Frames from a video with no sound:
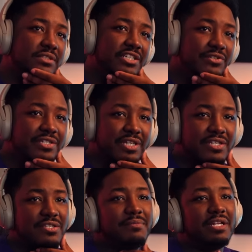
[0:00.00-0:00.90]
They dress
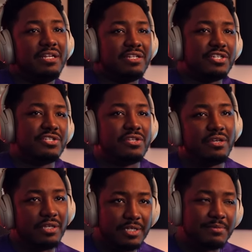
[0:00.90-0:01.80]
like somebody that just
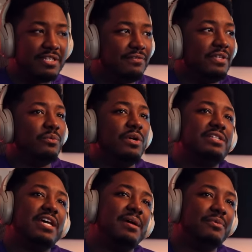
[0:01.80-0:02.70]
saw MTV one
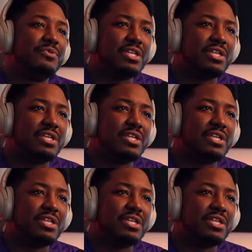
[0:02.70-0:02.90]
time and was